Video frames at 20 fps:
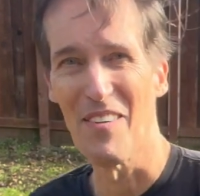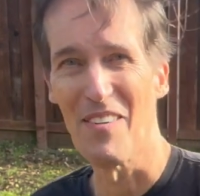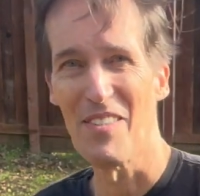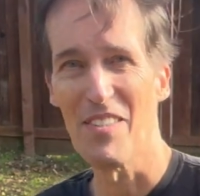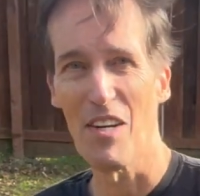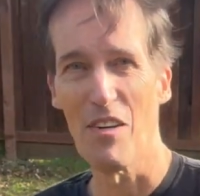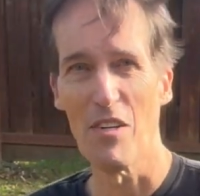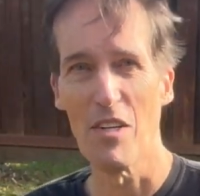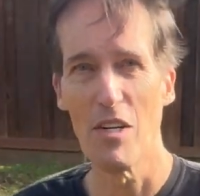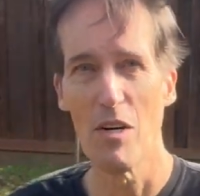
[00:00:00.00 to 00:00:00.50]

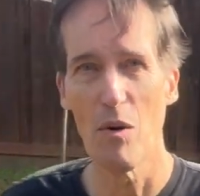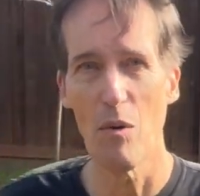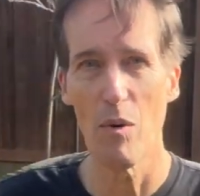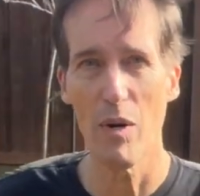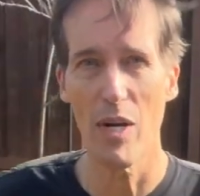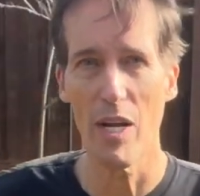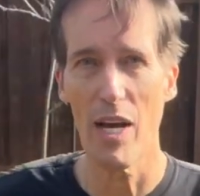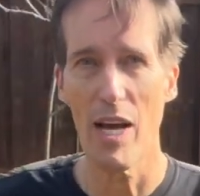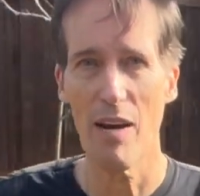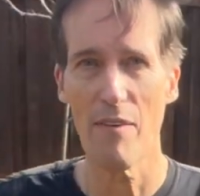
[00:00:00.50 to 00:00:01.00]
So you don't
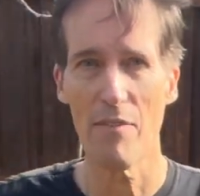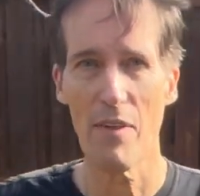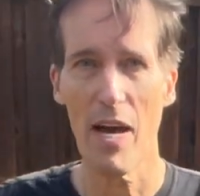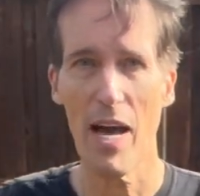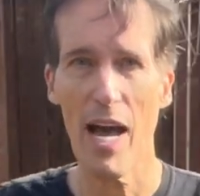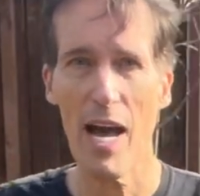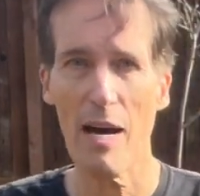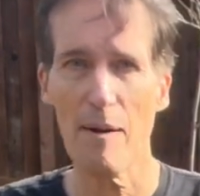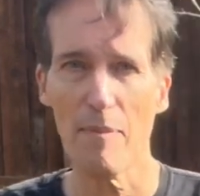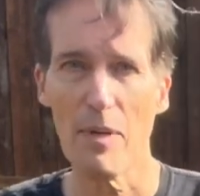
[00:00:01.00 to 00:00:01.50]
want to have the
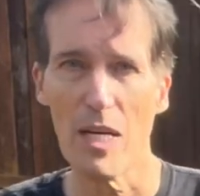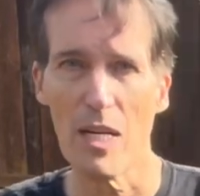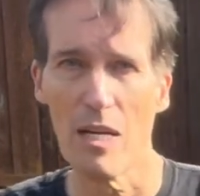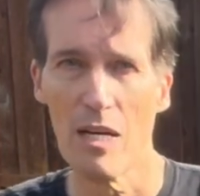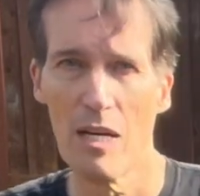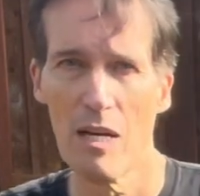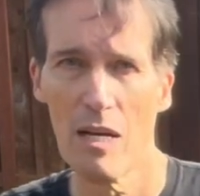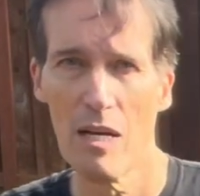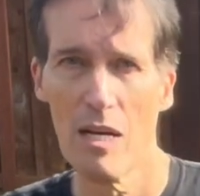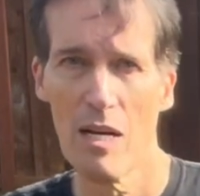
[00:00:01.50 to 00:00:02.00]
habit
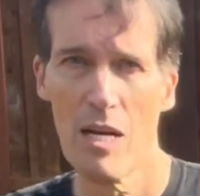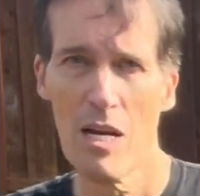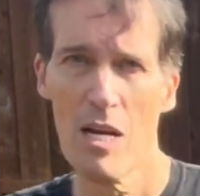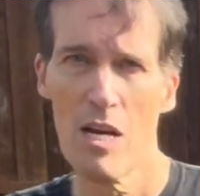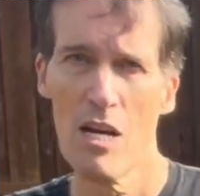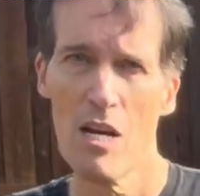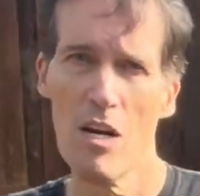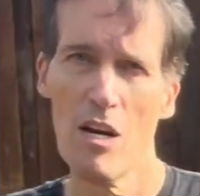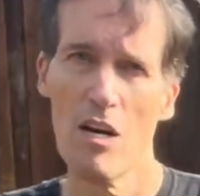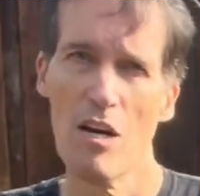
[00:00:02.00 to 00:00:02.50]

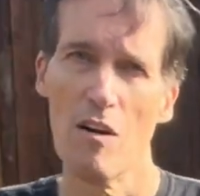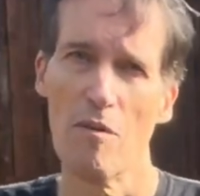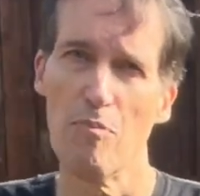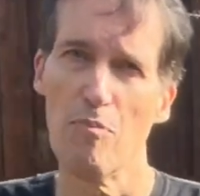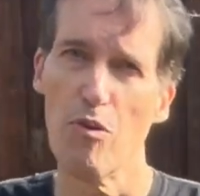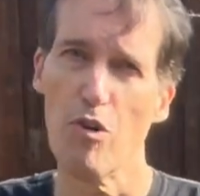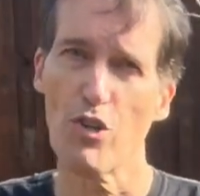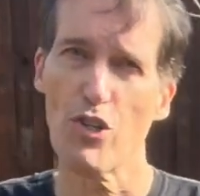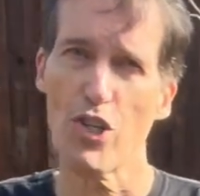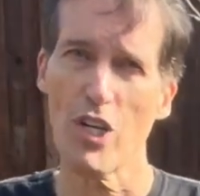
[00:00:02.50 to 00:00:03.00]
of
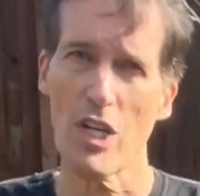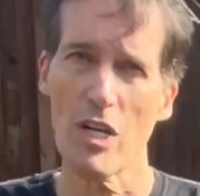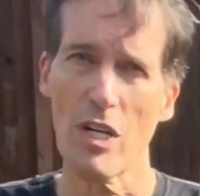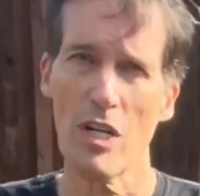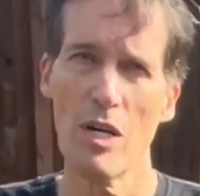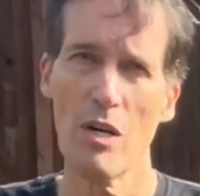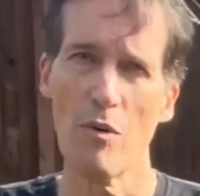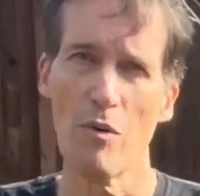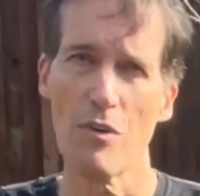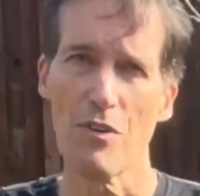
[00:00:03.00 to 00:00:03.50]
pushing
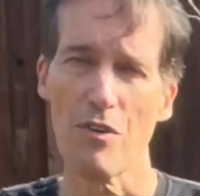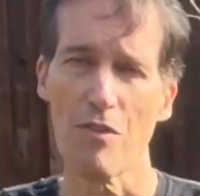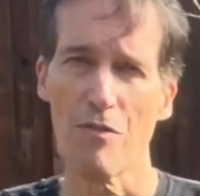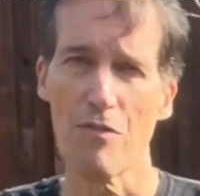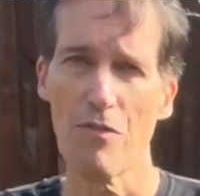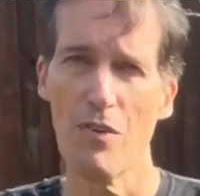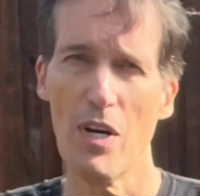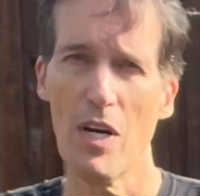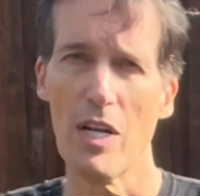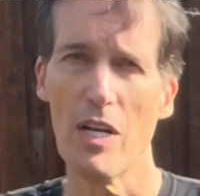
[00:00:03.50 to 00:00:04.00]
with the
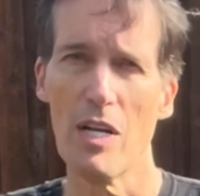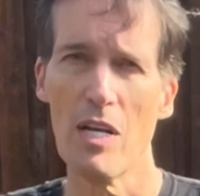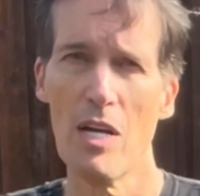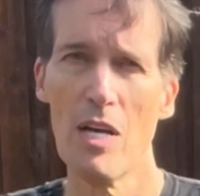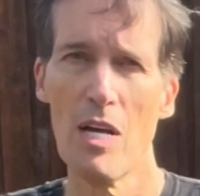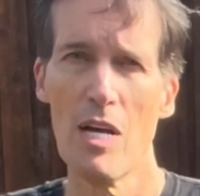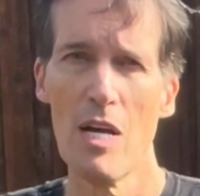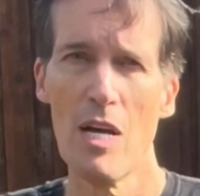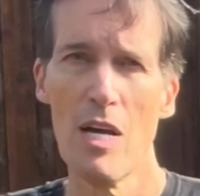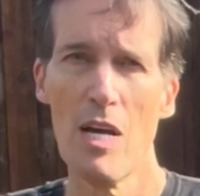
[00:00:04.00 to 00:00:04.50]
front
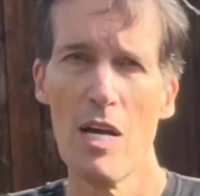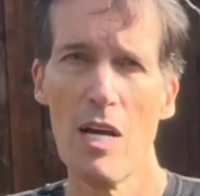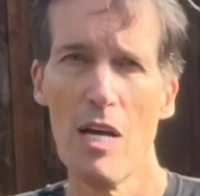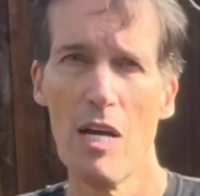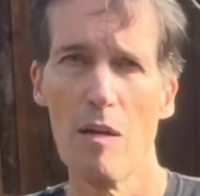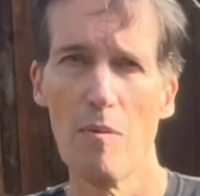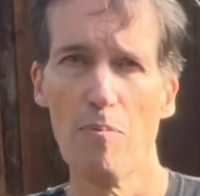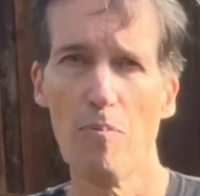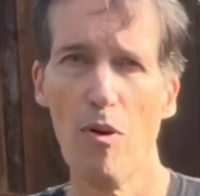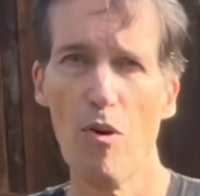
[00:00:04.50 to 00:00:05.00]

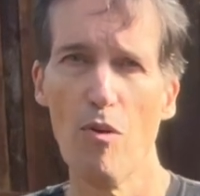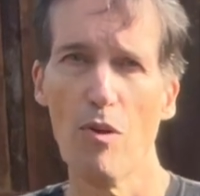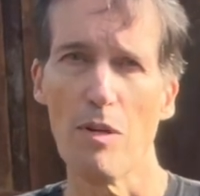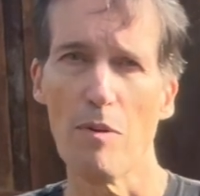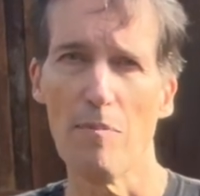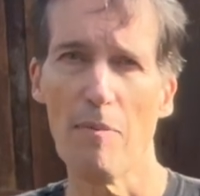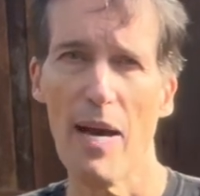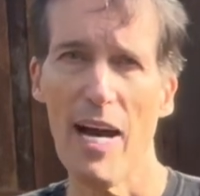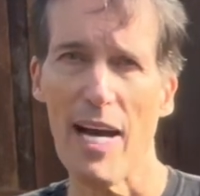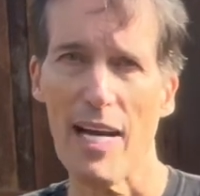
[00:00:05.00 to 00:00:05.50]
and pulling
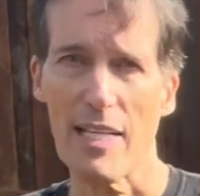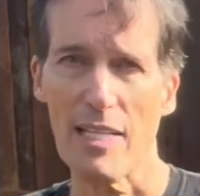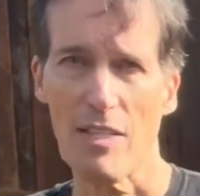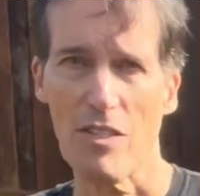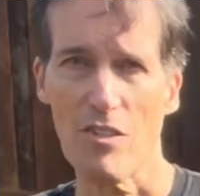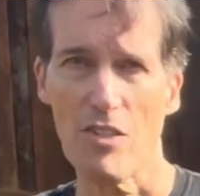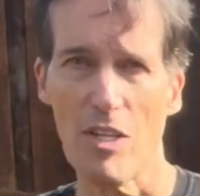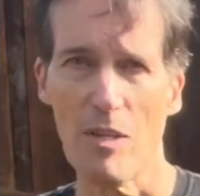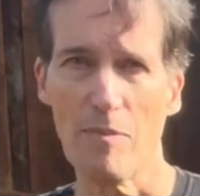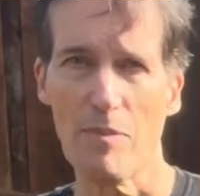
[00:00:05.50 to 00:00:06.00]
back at the
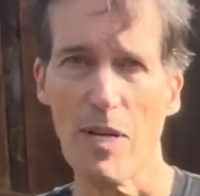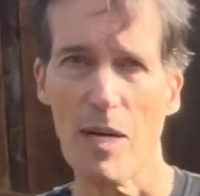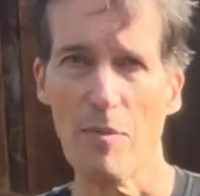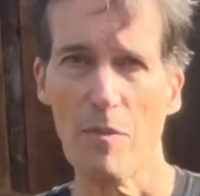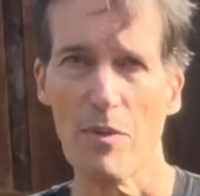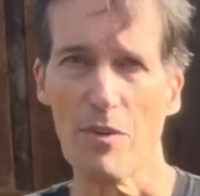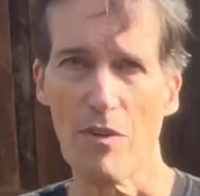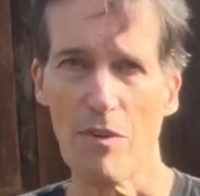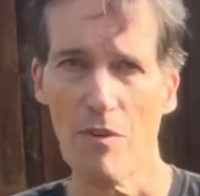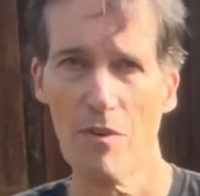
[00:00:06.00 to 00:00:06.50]
same time
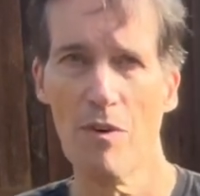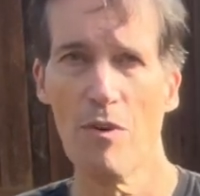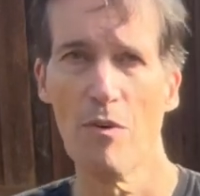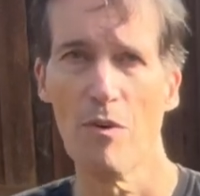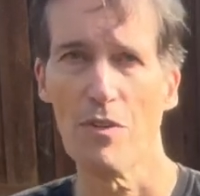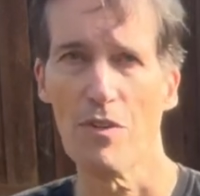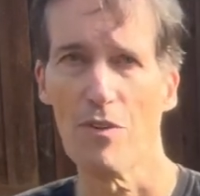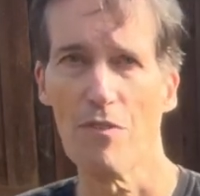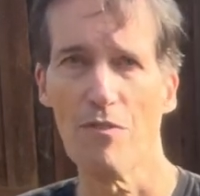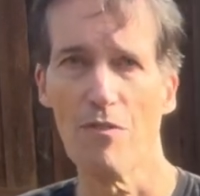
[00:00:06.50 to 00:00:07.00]
with
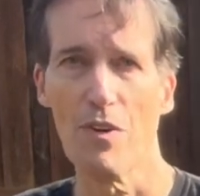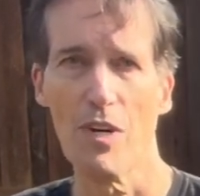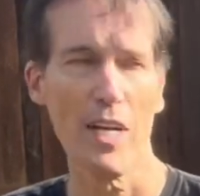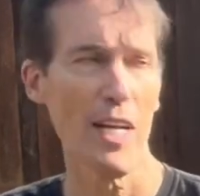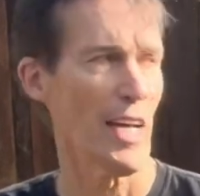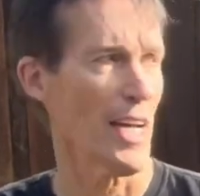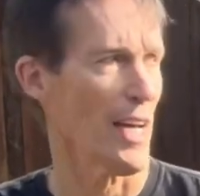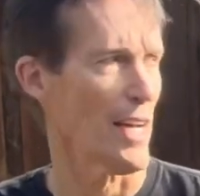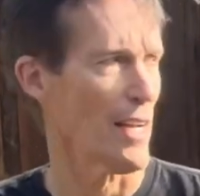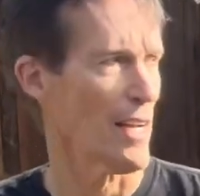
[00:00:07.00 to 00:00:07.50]
the front
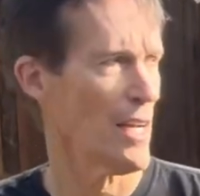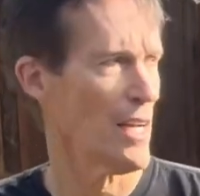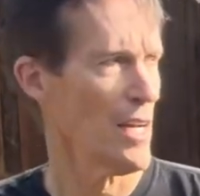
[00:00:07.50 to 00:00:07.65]
hand.